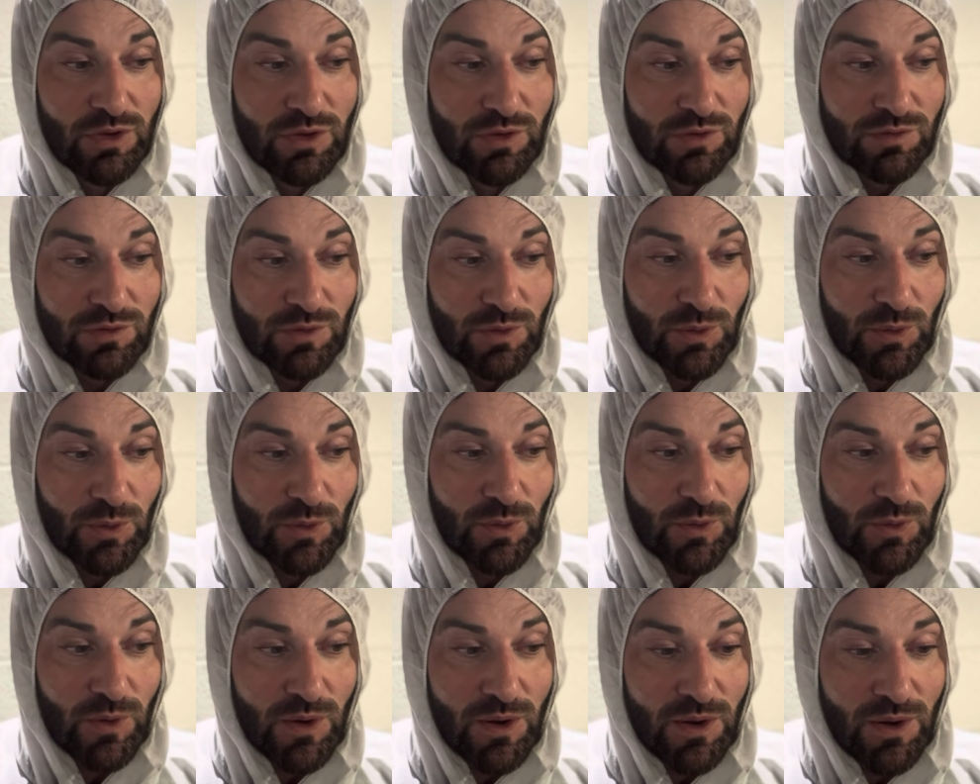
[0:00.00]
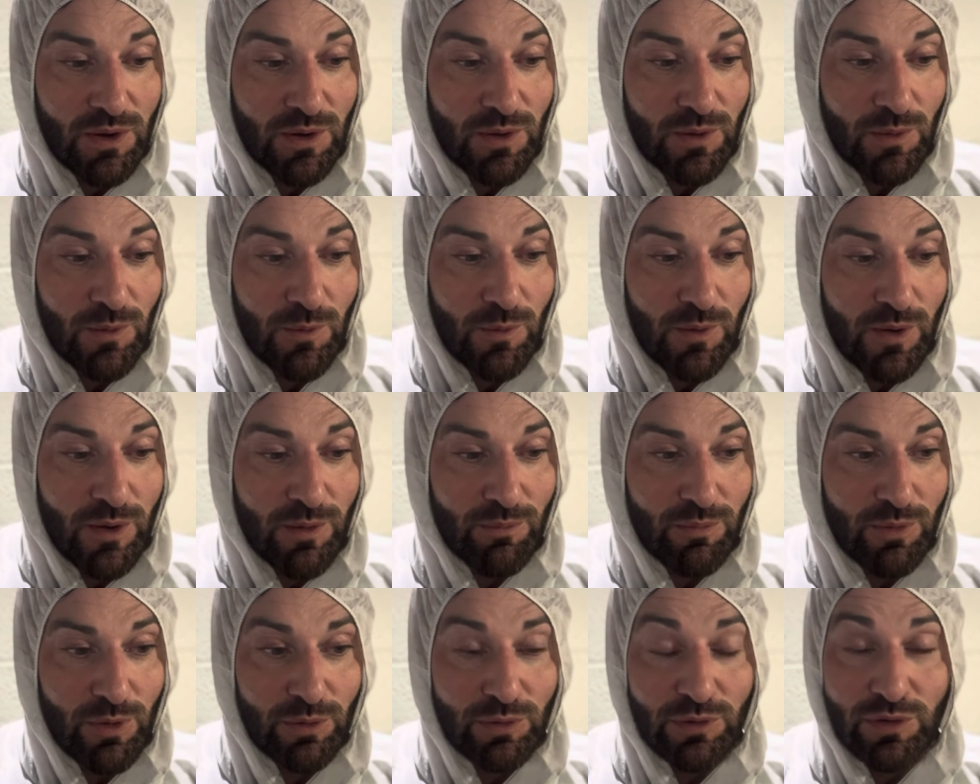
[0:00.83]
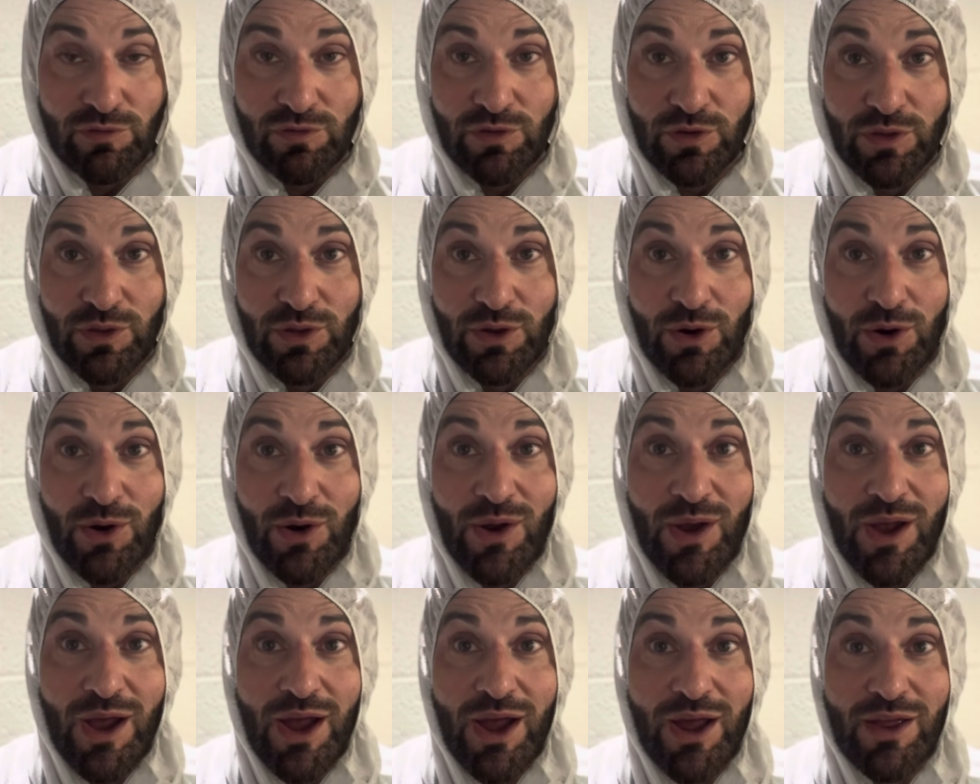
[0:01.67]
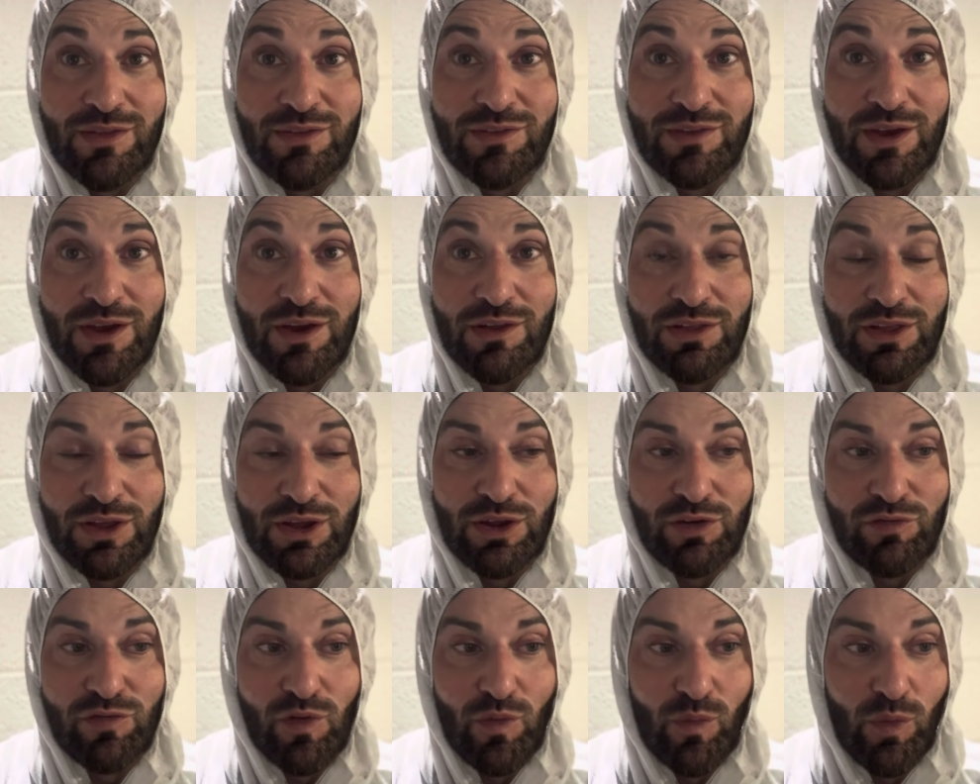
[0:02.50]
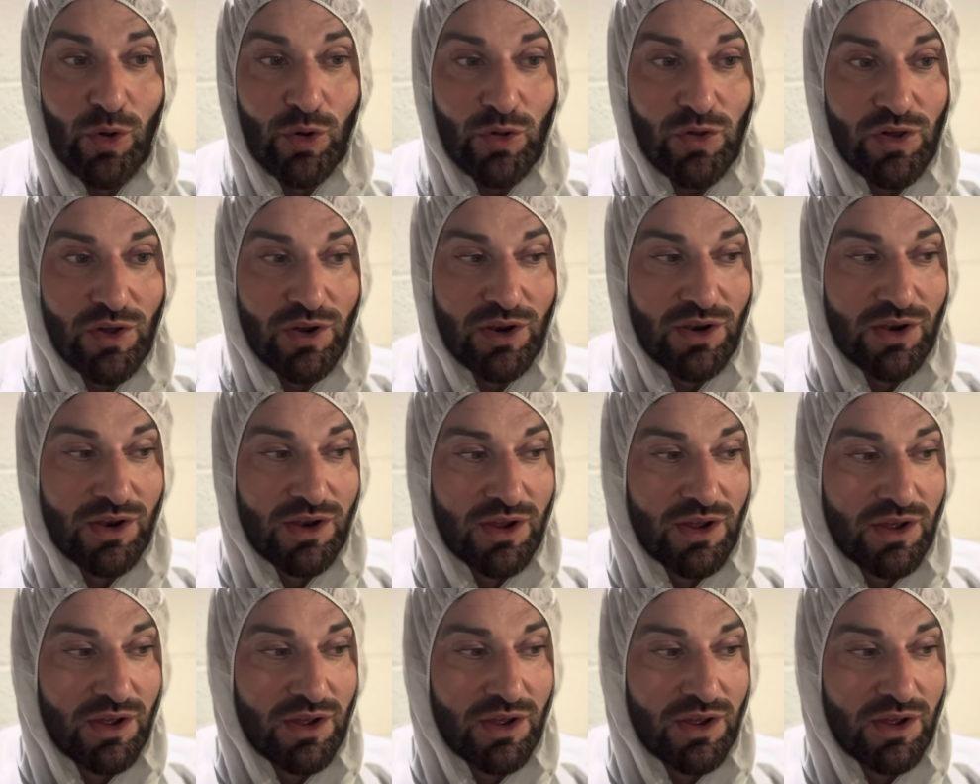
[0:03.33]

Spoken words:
So I'll leave you there, and thank you for watching.